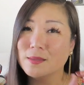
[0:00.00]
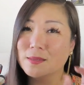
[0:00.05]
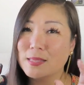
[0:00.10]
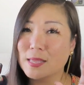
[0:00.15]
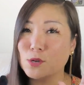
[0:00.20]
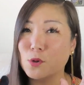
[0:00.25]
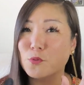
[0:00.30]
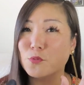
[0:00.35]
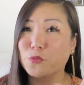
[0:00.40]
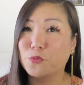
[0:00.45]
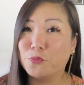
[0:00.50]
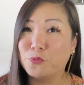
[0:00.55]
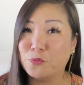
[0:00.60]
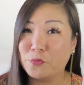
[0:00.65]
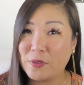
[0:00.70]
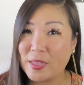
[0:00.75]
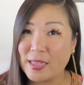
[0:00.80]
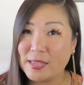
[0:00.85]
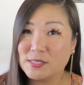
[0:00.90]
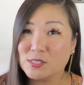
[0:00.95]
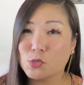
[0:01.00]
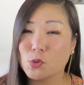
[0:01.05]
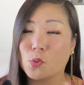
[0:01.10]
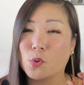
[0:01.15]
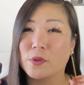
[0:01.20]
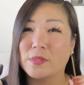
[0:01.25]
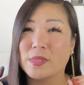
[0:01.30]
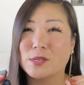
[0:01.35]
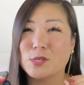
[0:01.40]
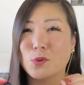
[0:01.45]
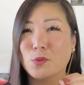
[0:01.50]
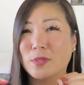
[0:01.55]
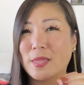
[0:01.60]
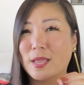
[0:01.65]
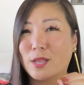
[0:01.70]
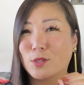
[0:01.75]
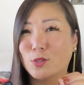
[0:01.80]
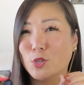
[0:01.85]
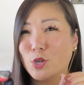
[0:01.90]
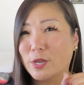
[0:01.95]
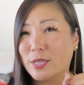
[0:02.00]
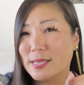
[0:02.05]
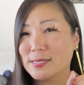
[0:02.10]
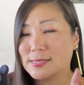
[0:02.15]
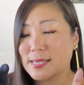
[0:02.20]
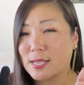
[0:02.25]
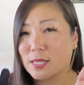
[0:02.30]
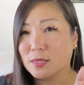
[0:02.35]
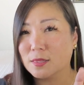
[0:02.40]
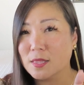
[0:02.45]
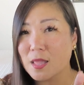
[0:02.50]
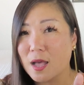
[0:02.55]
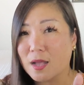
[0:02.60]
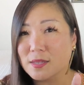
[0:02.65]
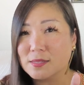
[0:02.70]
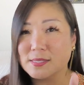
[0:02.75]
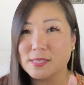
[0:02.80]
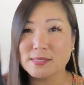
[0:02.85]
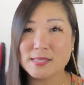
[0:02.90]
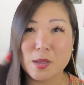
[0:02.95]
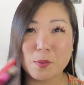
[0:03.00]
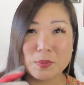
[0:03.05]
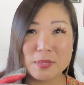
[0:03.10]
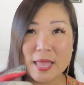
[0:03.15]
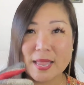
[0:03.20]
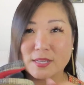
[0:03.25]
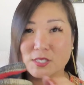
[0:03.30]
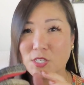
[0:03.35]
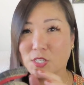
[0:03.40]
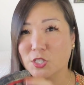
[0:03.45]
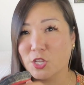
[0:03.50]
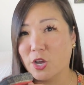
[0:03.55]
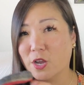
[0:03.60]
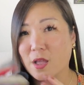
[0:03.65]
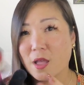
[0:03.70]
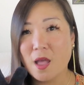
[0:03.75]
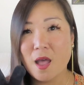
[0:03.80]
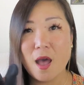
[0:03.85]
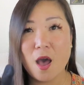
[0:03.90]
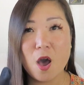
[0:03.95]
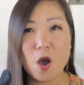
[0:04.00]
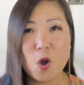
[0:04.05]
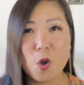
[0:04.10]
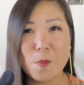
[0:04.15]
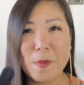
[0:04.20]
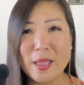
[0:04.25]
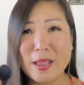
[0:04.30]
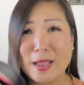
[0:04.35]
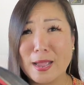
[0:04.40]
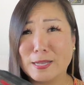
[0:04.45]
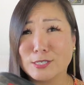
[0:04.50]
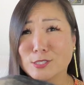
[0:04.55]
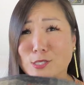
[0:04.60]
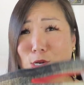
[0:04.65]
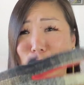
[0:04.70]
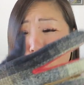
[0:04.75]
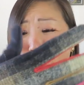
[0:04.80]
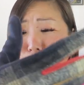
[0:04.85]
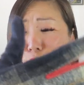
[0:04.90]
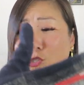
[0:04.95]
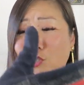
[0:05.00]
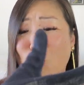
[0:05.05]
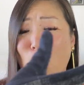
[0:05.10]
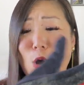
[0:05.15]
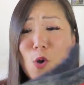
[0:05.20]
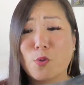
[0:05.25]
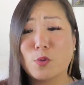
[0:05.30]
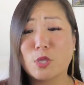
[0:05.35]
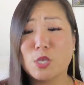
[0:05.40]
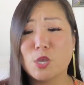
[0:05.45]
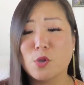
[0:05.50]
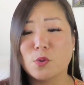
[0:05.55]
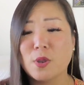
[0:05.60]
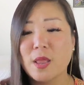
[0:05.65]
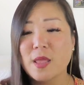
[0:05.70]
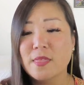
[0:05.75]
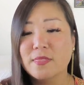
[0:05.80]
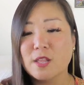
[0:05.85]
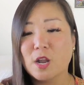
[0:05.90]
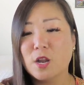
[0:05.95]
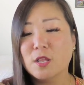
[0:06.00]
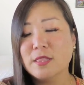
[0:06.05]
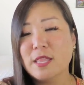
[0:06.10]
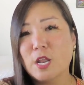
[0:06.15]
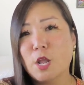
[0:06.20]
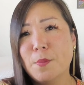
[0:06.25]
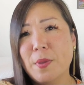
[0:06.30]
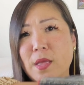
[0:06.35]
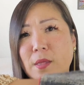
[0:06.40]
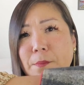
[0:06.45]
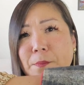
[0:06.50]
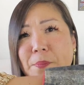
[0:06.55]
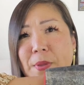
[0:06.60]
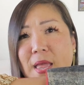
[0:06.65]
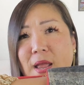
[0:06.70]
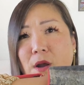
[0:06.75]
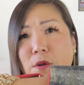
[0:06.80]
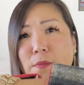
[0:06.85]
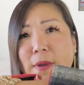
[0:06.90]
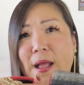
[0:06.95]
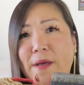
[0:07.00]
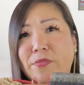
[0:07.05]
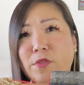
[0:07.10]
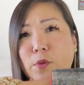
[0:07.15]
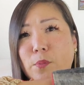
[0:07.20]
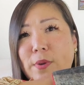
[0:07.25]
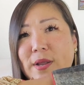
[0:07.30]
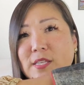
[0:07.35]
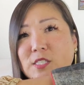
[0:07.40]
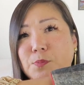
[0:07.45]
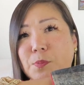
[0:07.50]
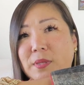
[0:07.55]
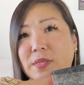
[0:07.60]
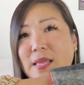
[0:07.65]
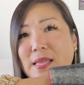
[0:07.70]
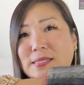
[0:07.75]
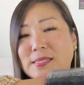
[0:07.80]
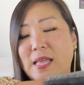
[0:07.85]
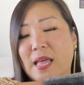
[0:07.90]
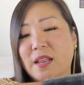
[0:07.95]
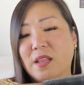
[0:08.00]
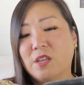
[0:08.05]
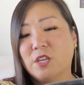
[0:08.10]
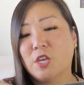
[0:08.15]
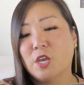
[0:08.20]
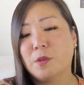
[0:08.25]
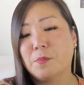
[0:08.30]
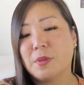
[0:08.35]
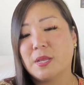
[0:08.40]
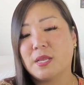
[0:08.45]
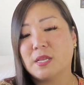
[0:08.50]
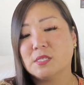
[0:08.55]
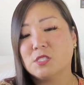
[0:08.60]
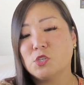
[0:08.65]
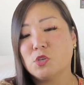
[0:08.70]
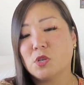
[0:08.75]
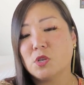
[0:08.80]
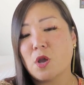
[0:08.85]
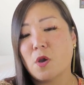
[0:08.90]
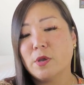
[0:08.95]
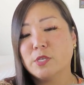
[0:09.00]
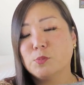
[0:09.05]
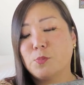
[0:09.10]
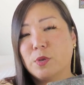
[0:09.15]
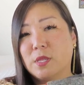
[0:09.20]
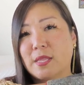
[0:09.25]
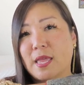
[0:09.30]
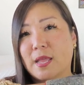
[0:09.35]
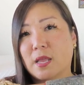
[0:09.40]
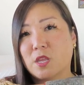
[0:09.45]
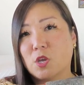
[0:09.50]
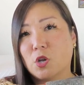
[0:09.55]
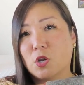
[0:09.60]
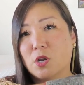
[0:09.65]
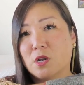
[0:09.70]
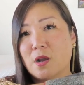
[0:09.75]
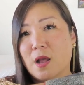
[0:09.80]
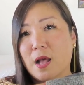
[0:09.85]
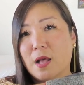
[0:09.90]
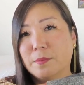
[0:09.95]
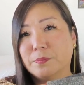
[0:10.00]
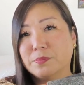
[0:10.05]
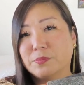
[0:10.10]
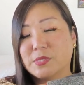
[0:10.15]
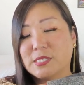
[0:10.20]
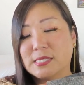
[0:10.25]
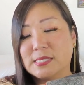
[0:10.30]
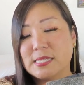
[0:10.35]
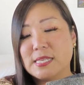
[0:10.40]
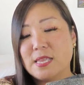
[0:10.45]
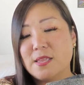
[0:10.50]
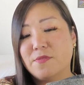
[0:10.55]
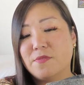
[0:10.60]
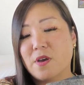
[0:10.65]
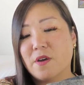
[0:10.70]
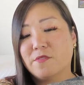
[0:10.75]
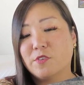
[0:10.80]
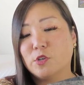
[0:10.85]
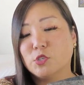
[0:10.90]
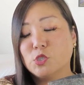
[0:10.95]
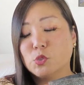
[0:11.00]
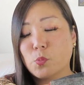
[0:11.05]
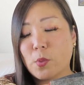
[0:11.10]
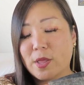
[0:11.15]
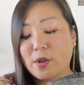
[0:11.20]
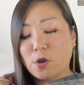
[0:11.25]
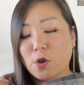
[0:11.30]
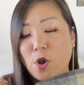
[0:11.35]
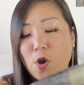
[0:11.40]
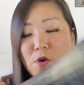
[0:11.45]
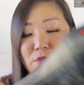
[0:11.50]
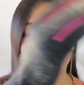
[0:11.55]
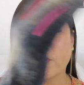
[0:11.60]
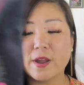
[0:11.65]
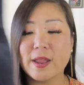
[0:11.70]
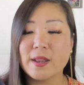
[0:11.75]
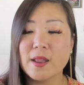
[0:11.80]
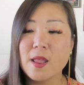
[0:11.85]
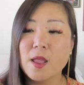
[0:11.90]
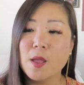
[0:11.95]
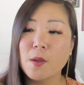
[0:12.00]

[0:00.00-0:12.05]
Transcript: they don't fit or they don't like look as like luxe as I would like to look. Oh my gosh, they're so cute. They're a little bit big around the wrist, but that's kind of good because you can always put like your um, sleeve of your sweater over it